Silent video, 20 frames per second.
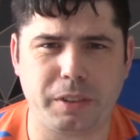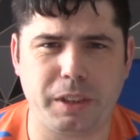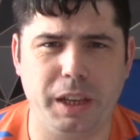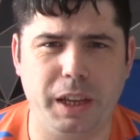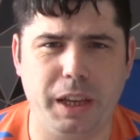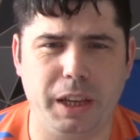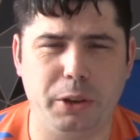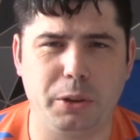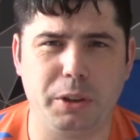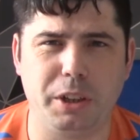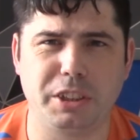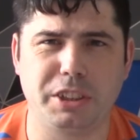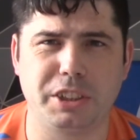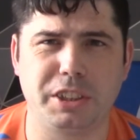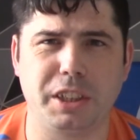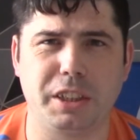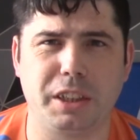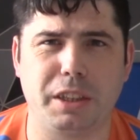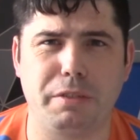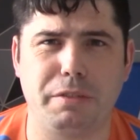Good
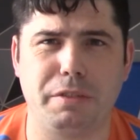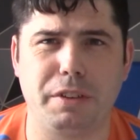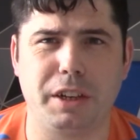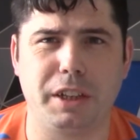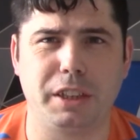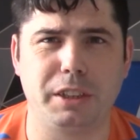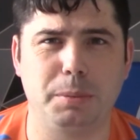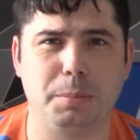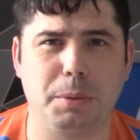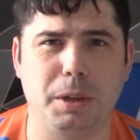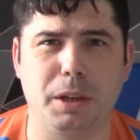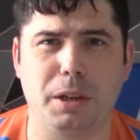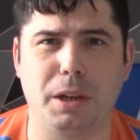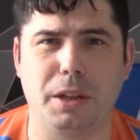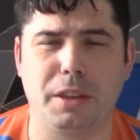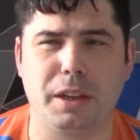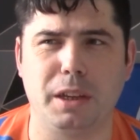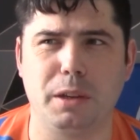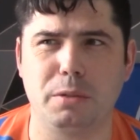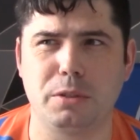instinctive finish, but I
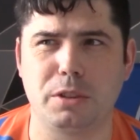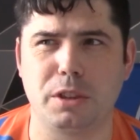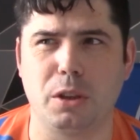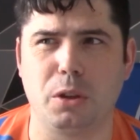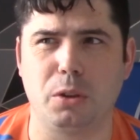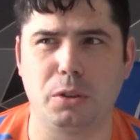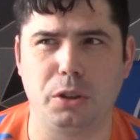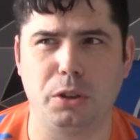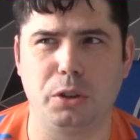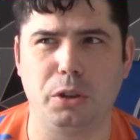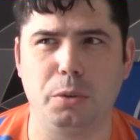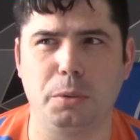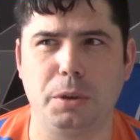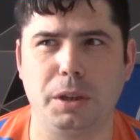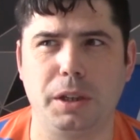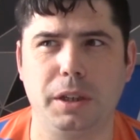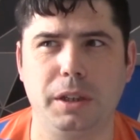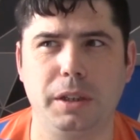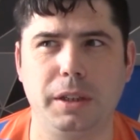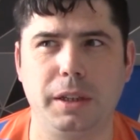think it was a lot to do with
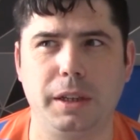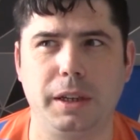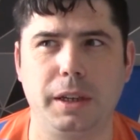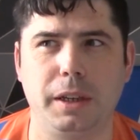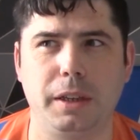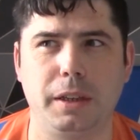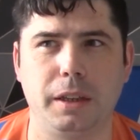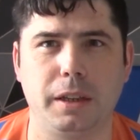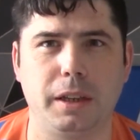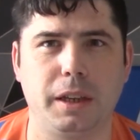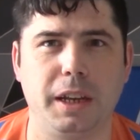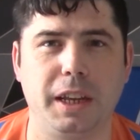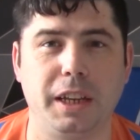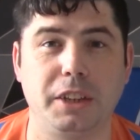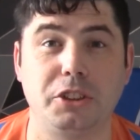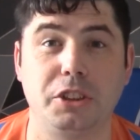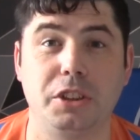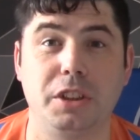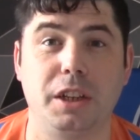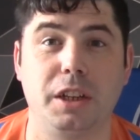the
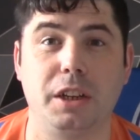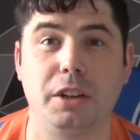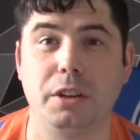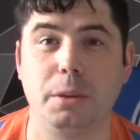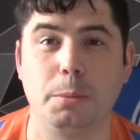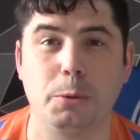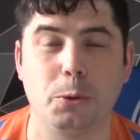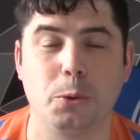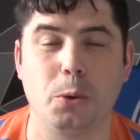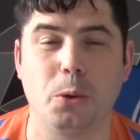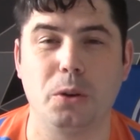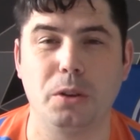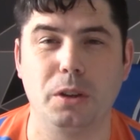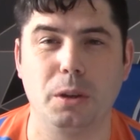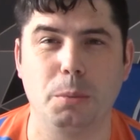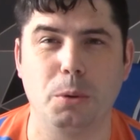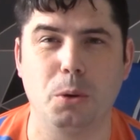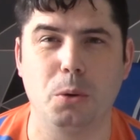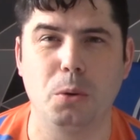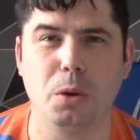connection that Aribo got on the
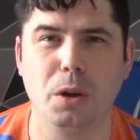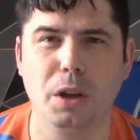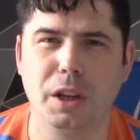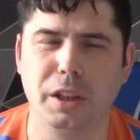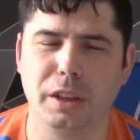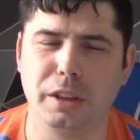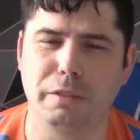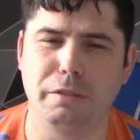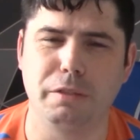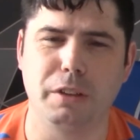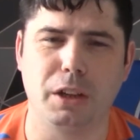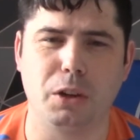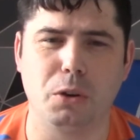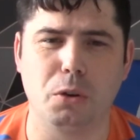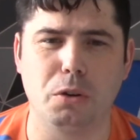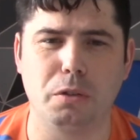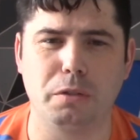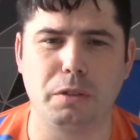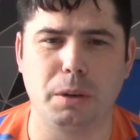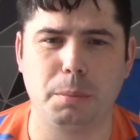ball to flick it
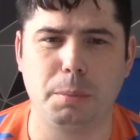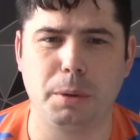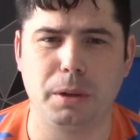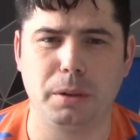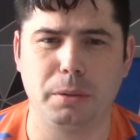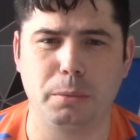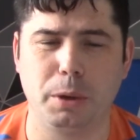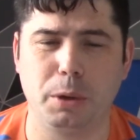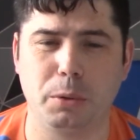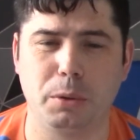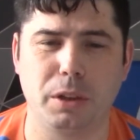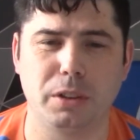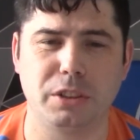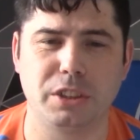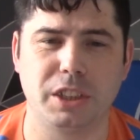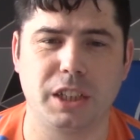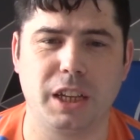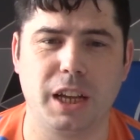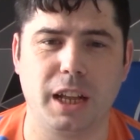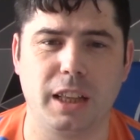over. But well done,
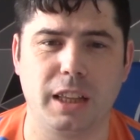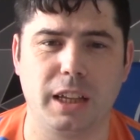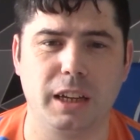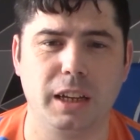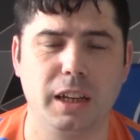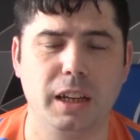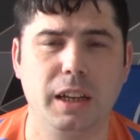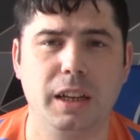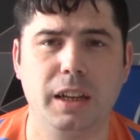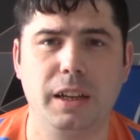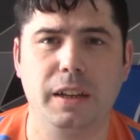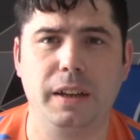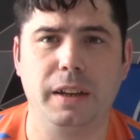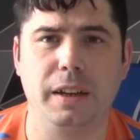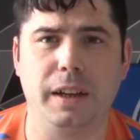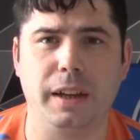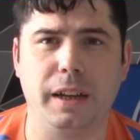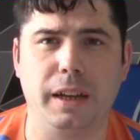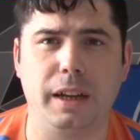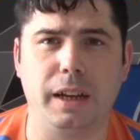Sakala.
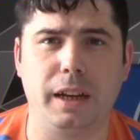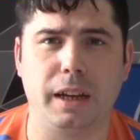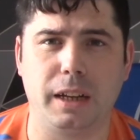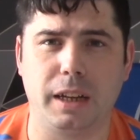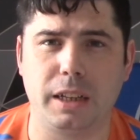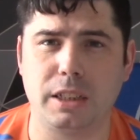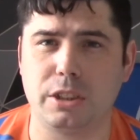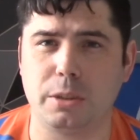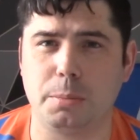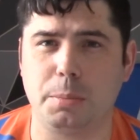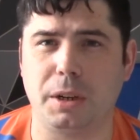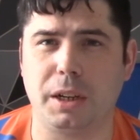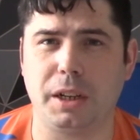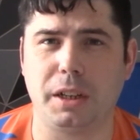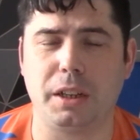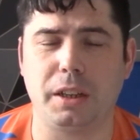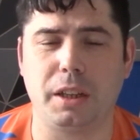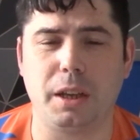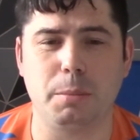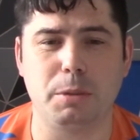I actually
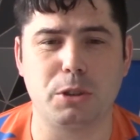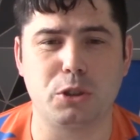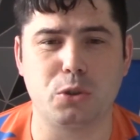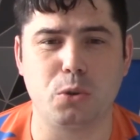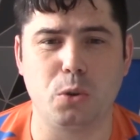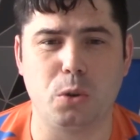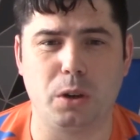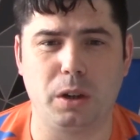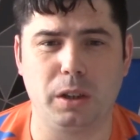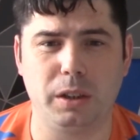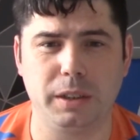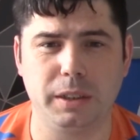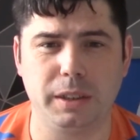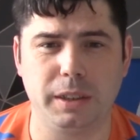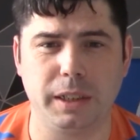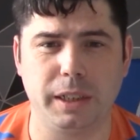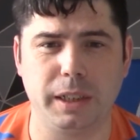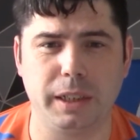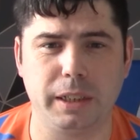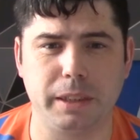predicted him to score.
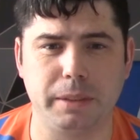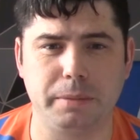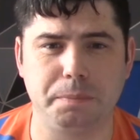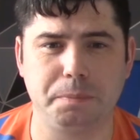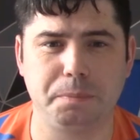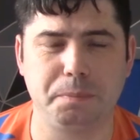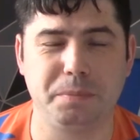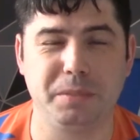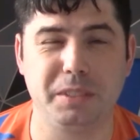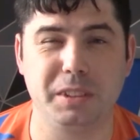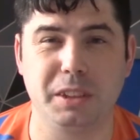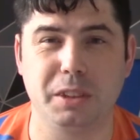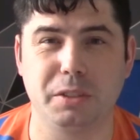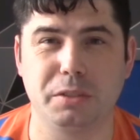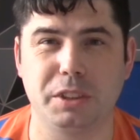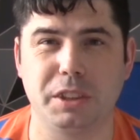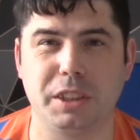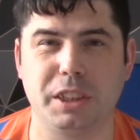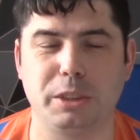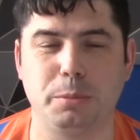
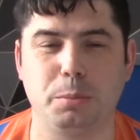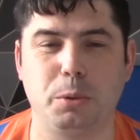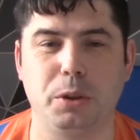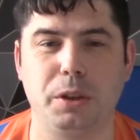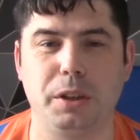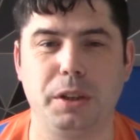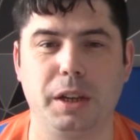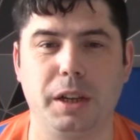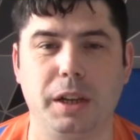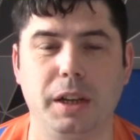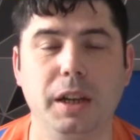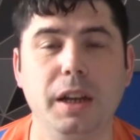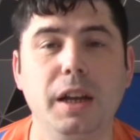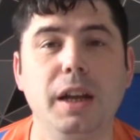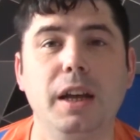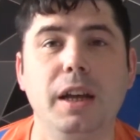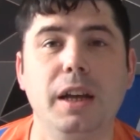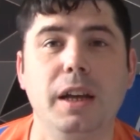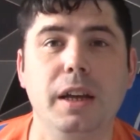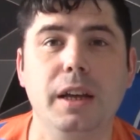Also disappointing that
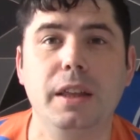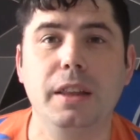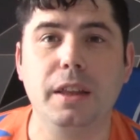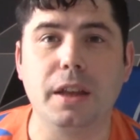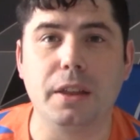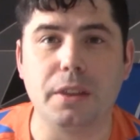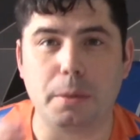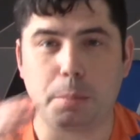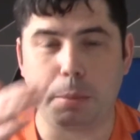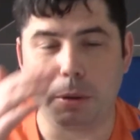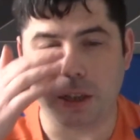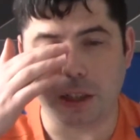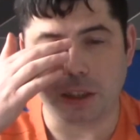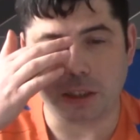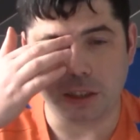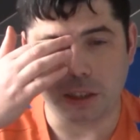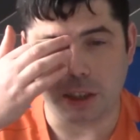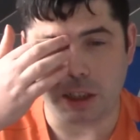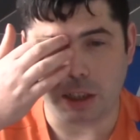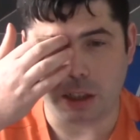the other
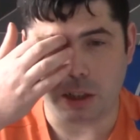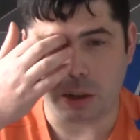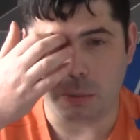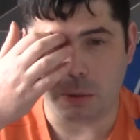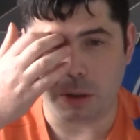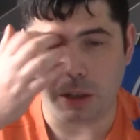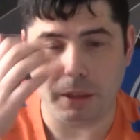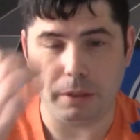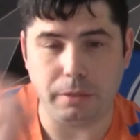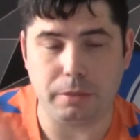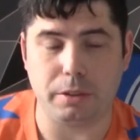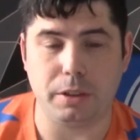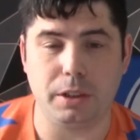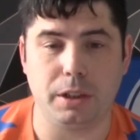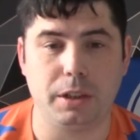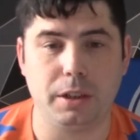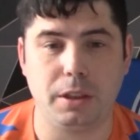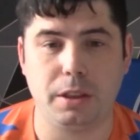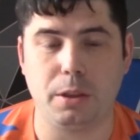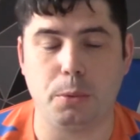prediction didn't come right for
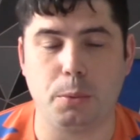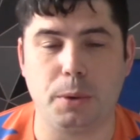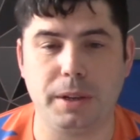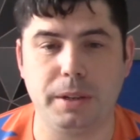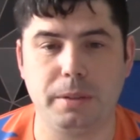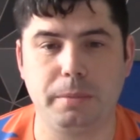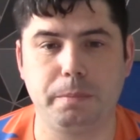the win.